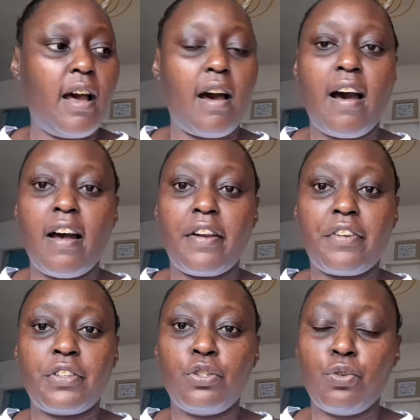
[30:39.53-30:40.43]
are,
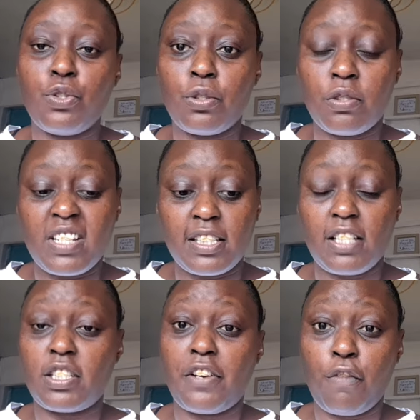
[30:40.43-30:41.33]
you know,
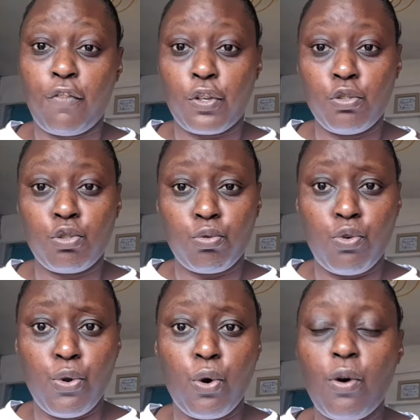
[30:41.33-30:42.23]
necessary for you to
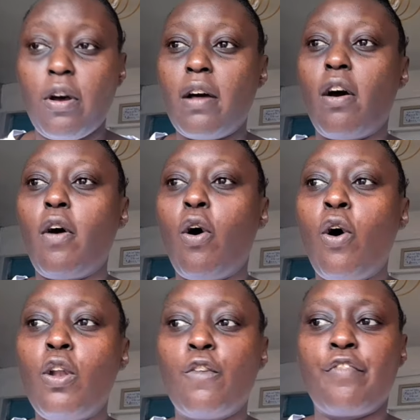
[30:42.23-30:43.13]
know.
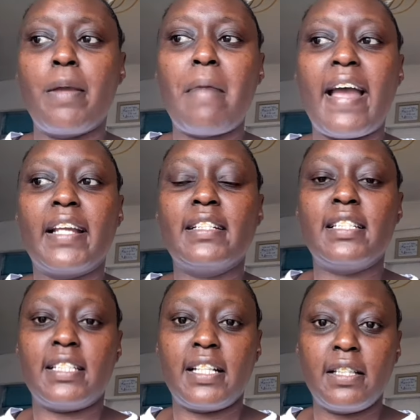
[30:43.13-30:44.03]
All of them, I
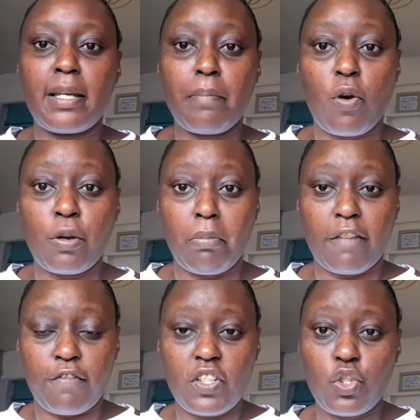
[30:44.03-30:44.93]
detail them on
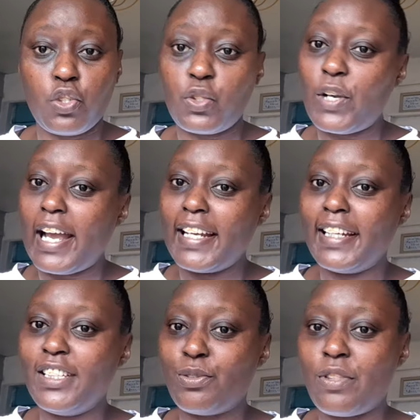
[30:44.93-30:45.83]
my video, so
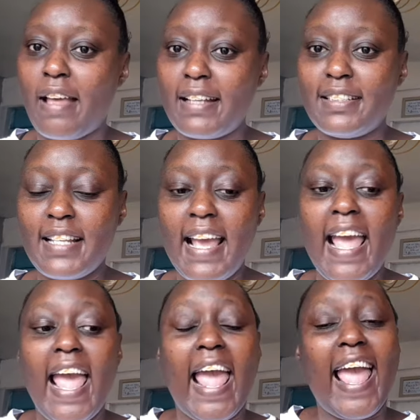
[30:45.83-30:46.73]
kindly do that.
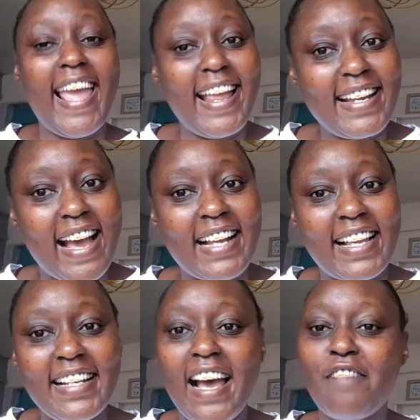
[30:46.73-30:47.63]
And
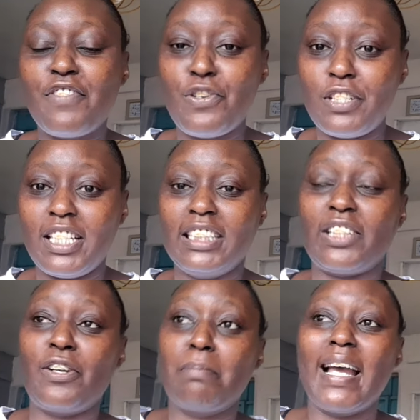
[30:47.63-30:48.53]
again, I've noticed
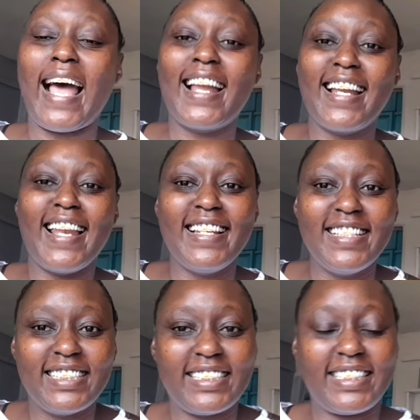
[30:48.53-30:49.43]
on my
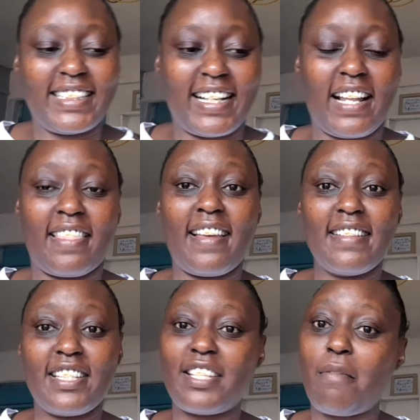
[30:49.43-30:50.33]
analytic
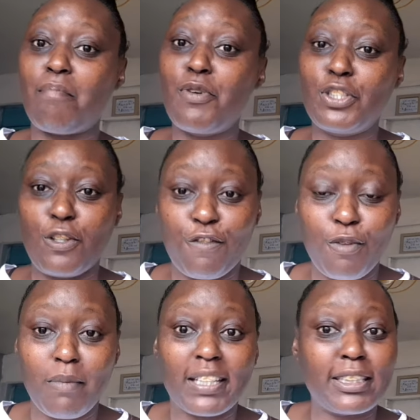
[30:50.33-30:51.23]
that most of
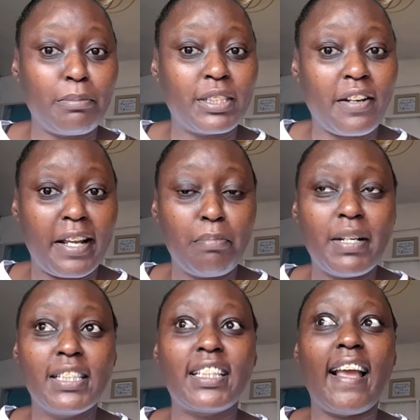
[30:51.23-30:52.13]
you, my
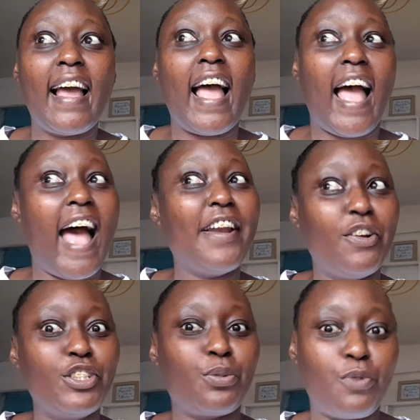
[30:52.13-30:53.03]
subscribers, are
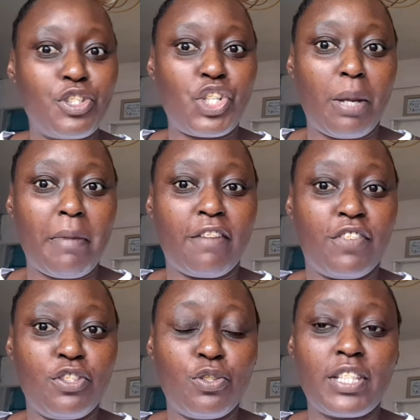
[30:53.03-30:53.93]
not watching my
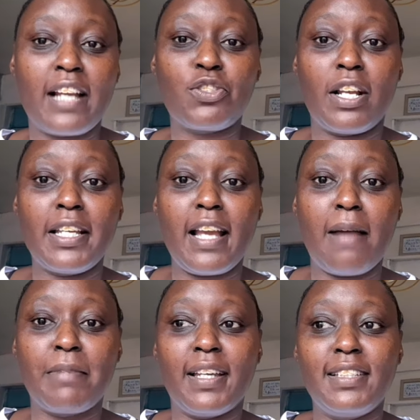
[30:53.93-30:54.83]
videos. Actually,
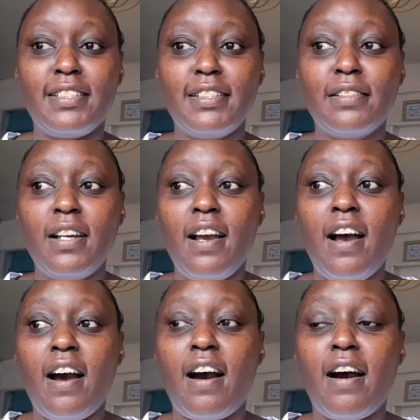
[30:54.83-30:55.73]
I'm getting
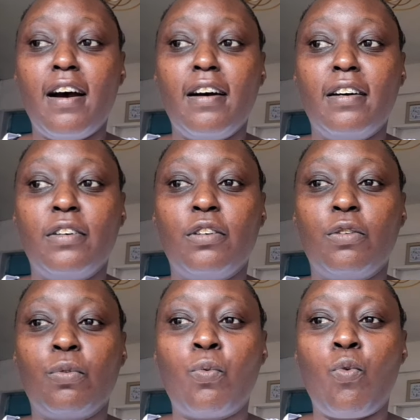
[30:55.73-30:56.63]

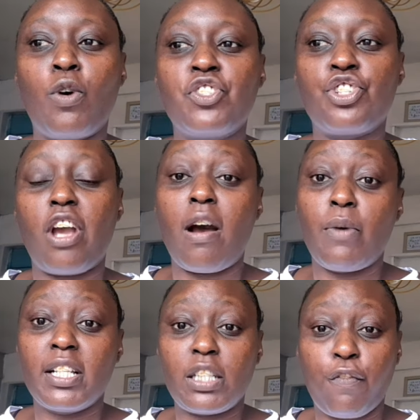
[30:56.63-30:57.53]
watch
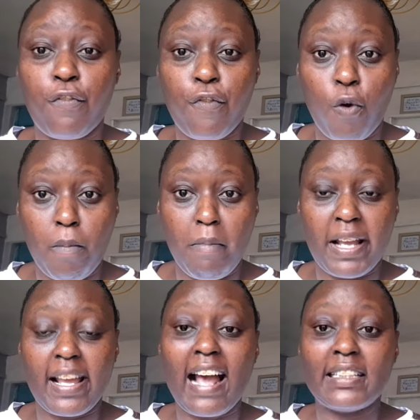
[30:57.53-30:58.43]
hours from
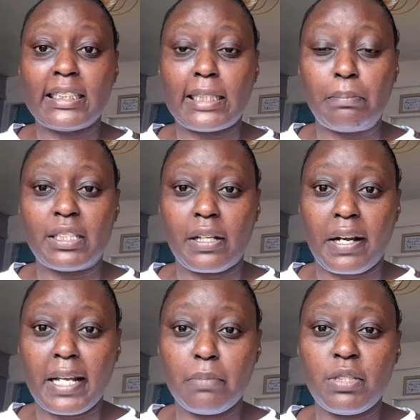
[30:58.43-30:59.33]
my
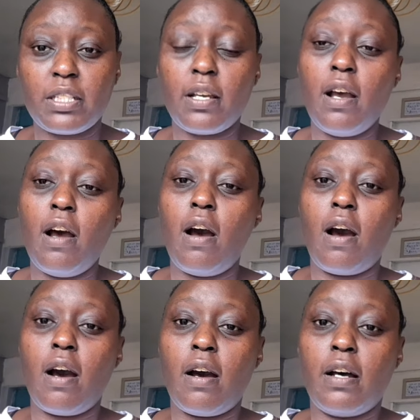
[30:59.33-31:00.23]
unsubscribed
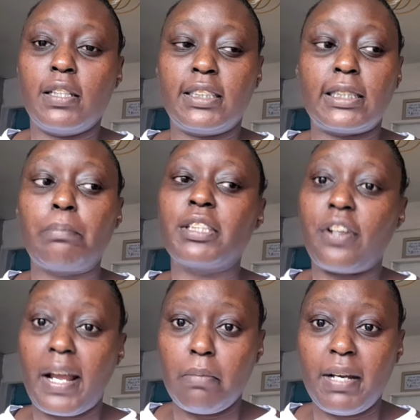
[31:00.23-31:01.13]

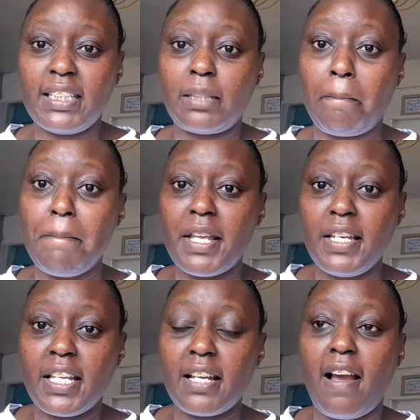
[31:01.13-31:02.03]
subscribers,
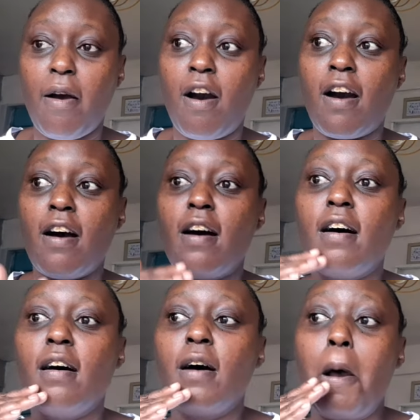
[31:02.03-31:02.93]
meaning
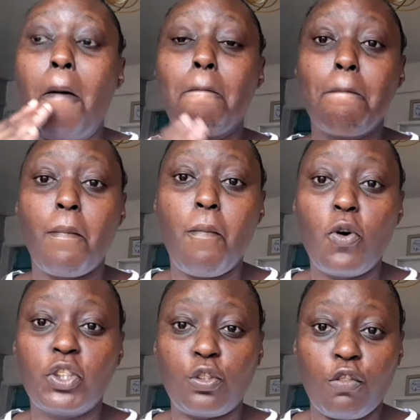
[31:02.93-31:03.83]

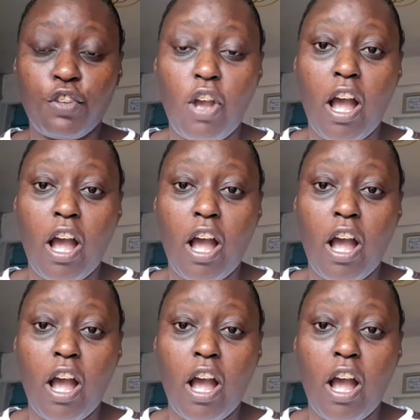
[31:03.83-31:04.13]
most of you